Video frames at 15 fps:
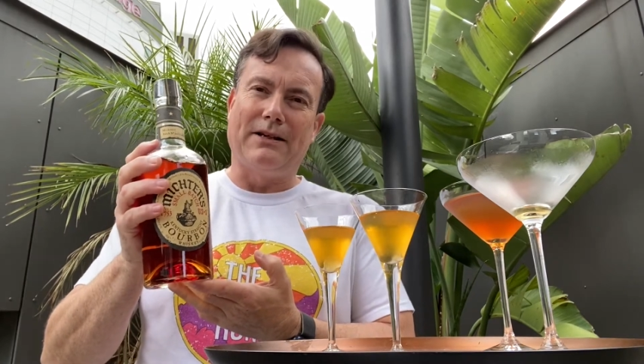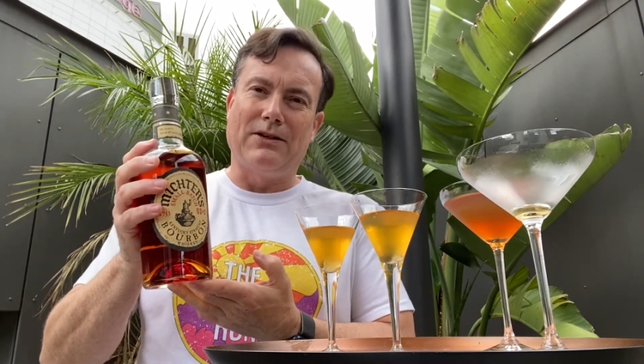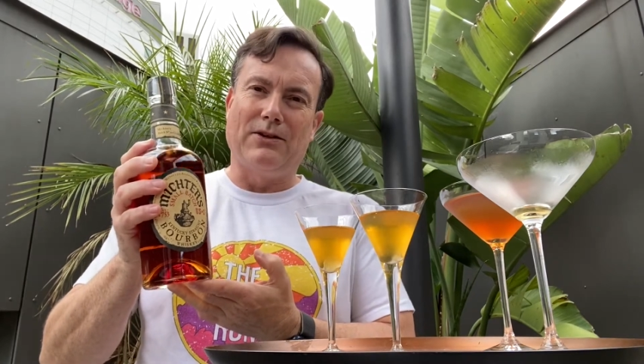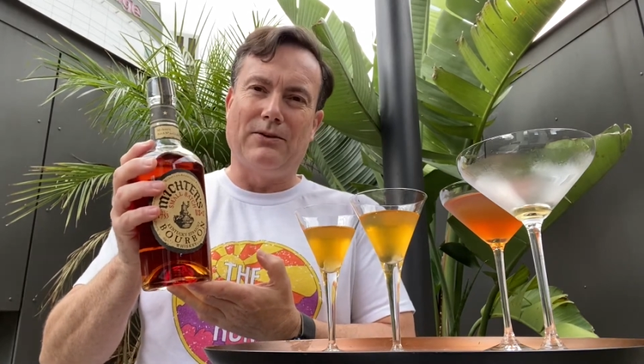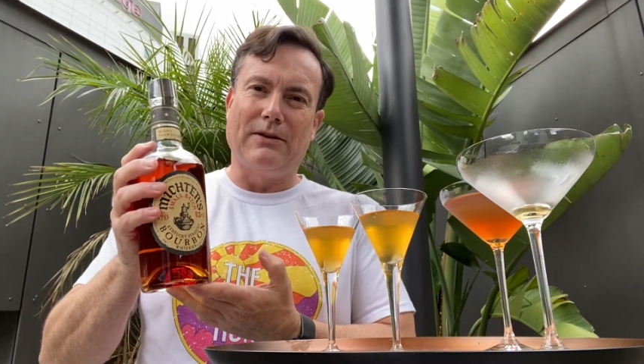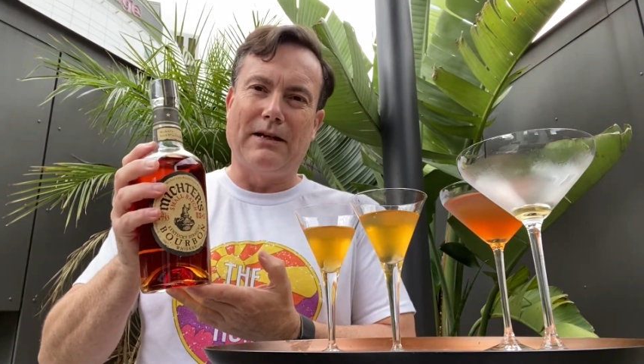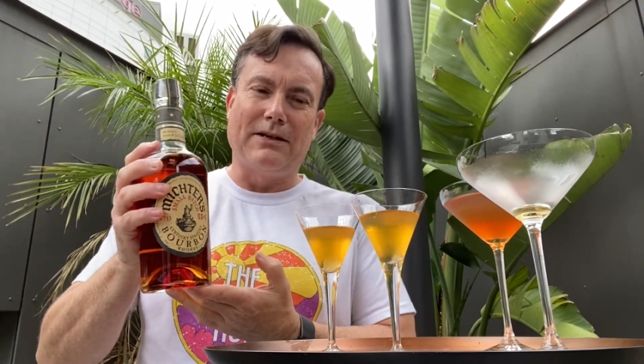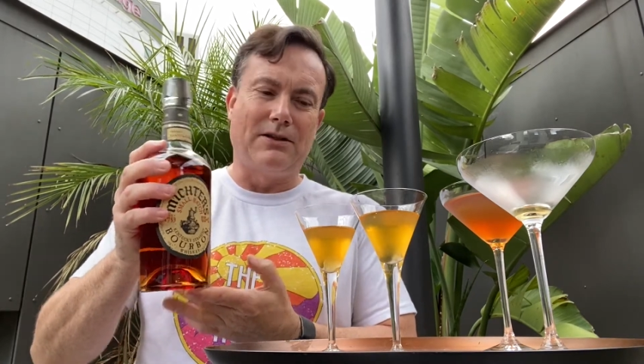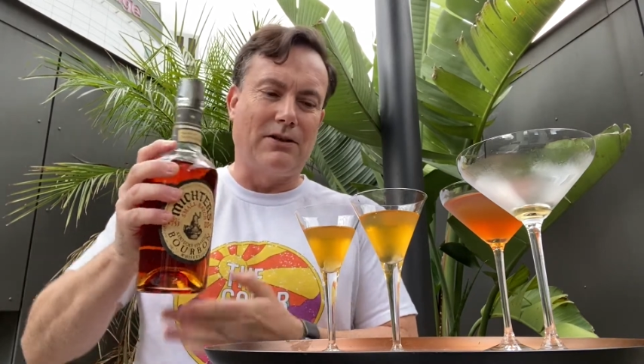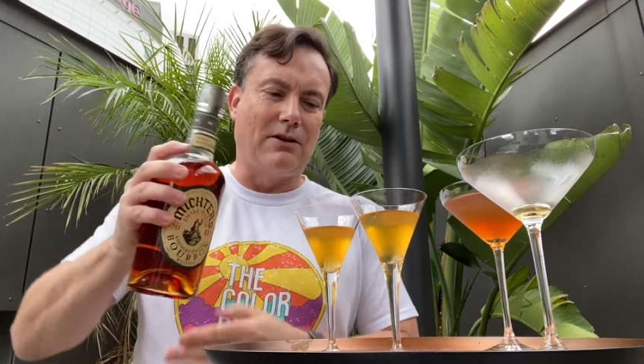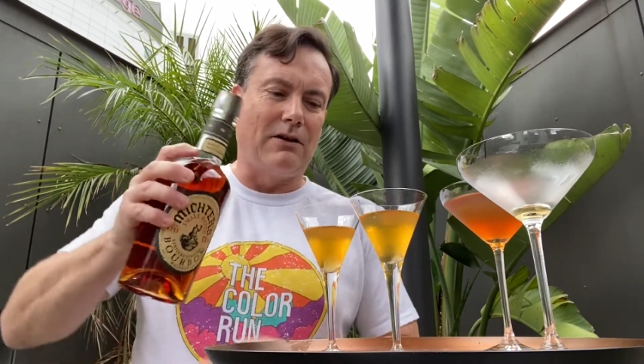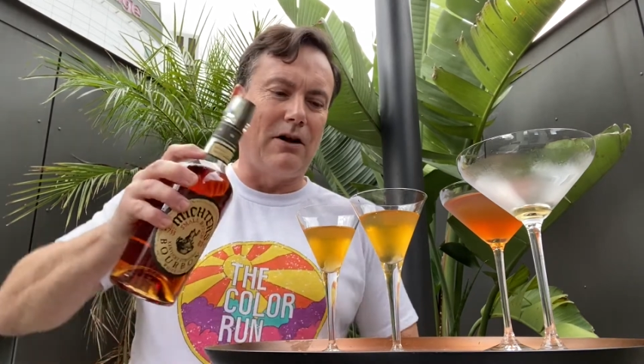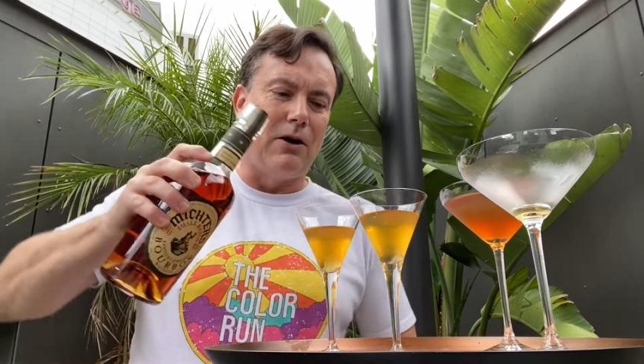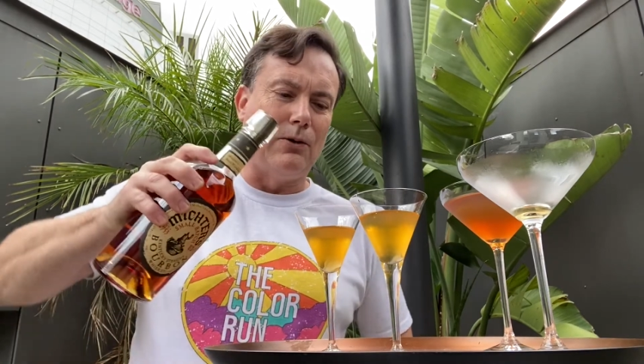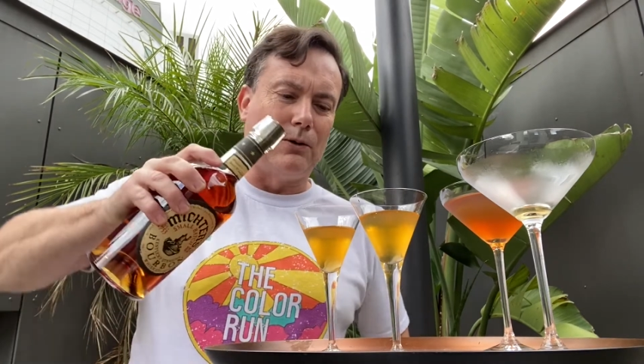to that sort
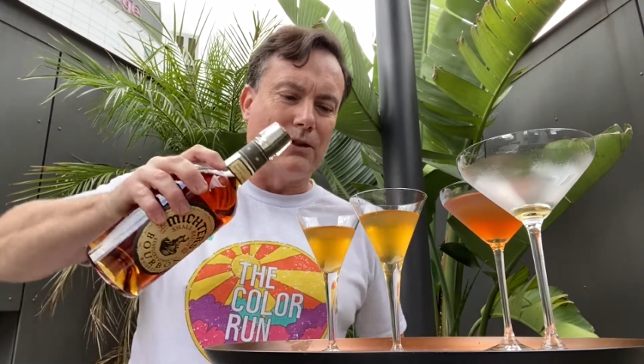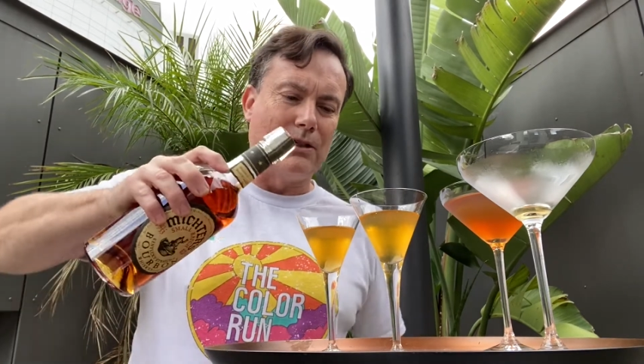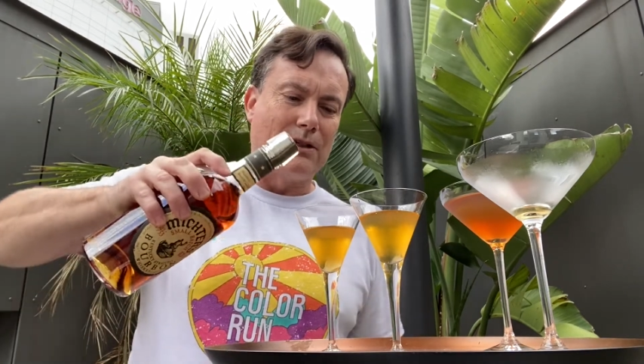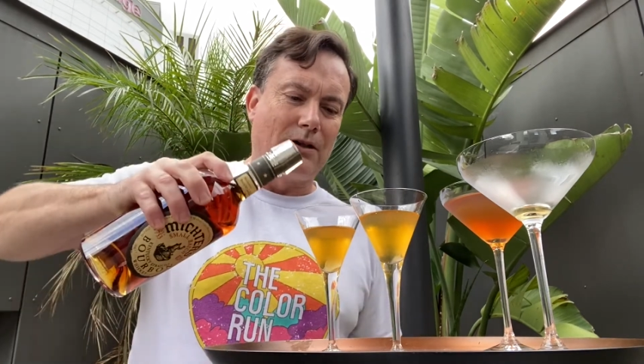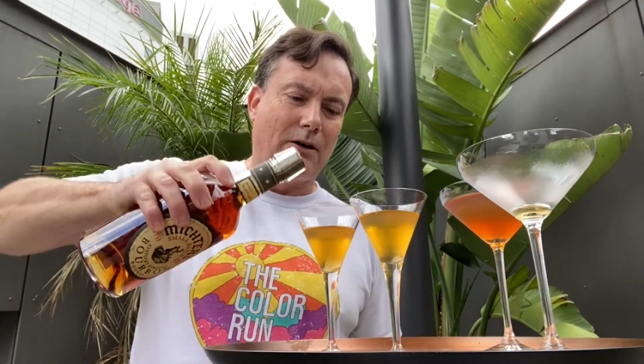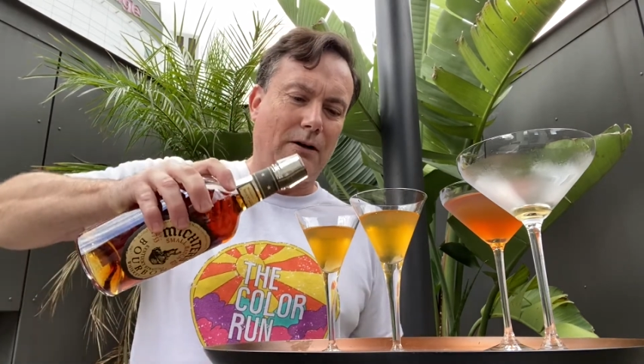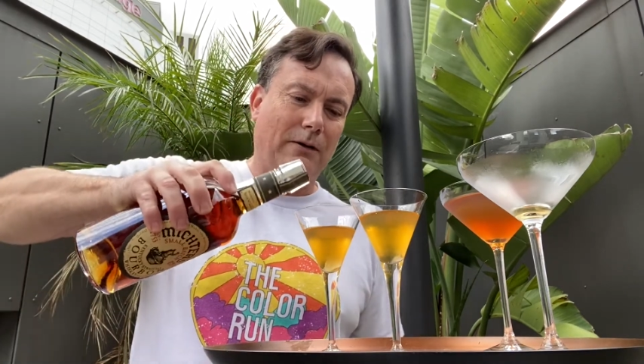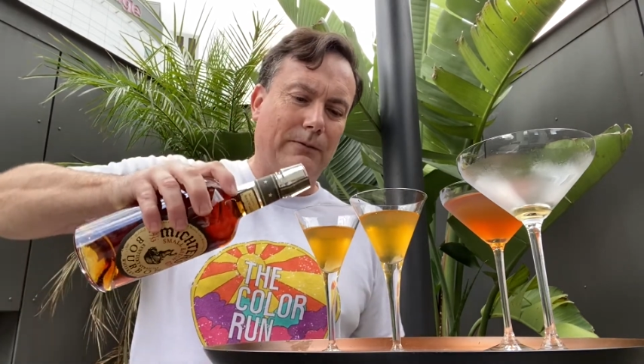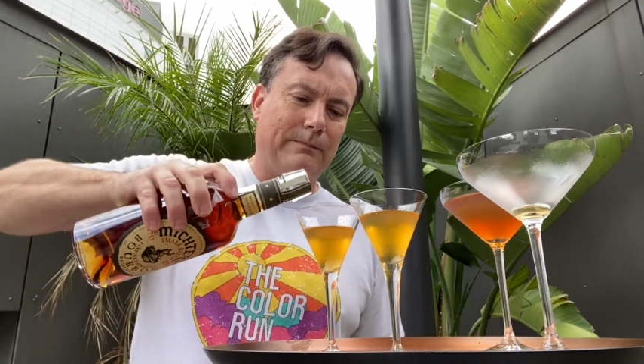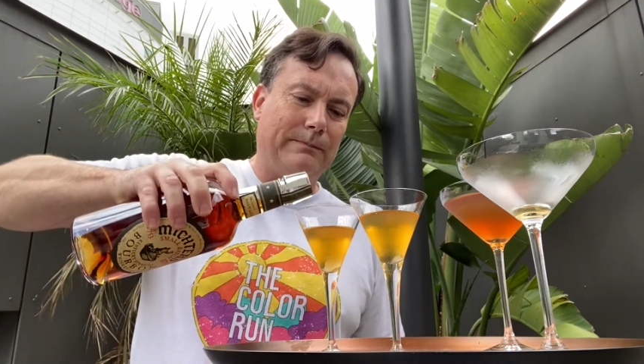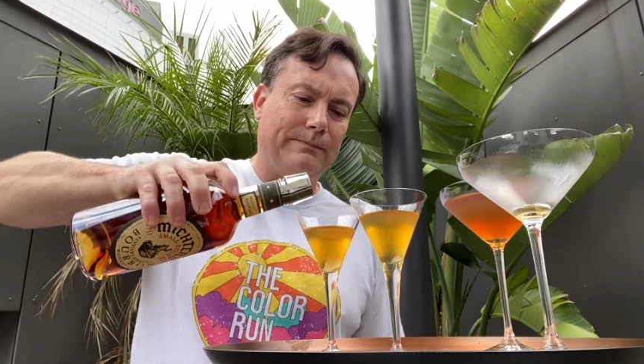of older style